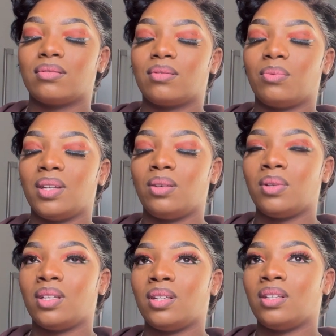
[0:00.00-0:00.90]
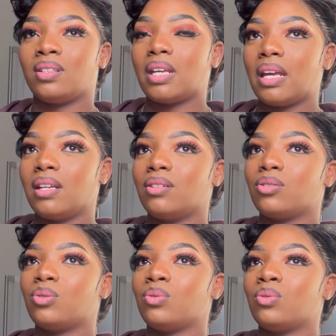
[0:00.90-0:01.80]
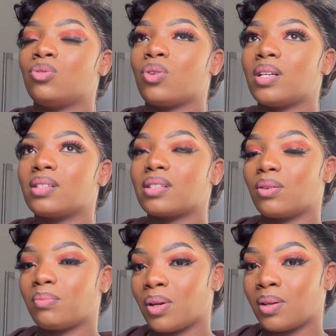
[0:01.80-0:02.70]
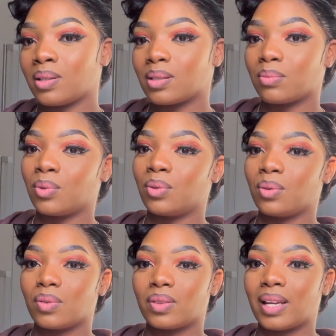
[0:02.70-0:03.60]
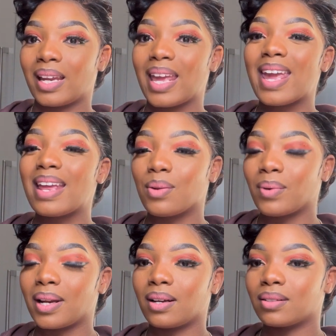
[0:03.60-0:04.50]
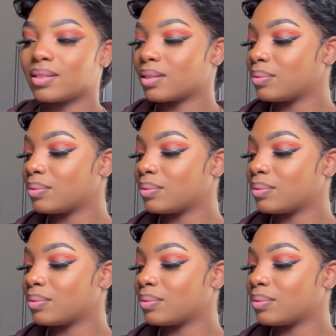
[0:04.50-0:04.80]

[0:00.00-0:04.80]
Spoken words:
we tend to trust our parents more than anyone else.